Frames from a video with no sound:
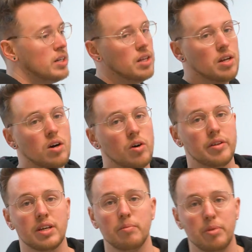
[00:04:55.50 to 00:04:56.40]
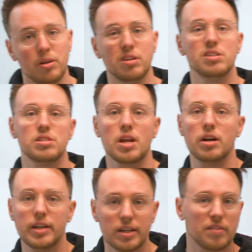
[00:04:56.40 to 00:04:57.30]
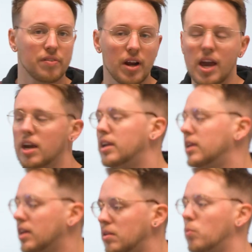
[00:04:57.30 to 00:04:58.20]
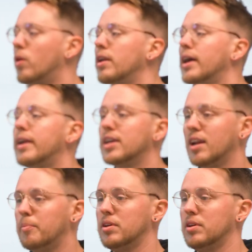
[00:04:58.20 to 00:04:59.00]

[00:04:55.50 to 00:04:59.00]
and then all the computers that are needed for editing and whatnot are going to